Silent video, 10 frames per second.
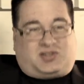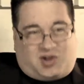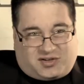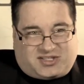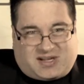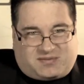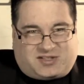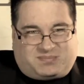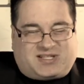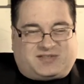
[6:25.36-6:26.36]
concept of
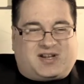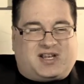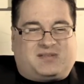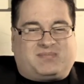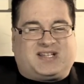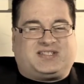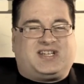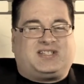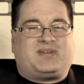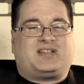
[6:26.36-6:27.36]
specified
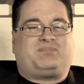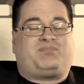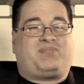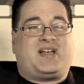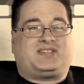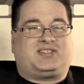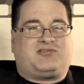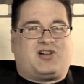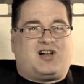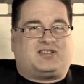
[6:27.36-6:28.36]
complexity is perhaps best
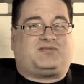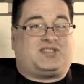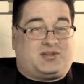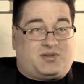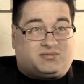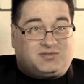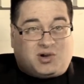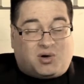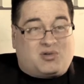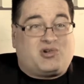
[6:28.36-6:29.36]
grasped just through some
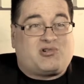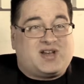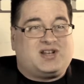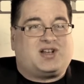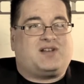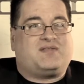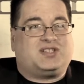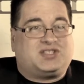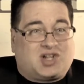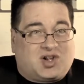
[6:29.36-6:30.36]
concrete kind of
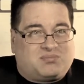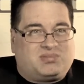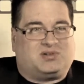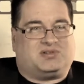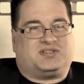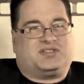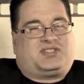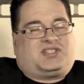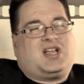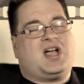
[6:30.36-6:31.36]
examples.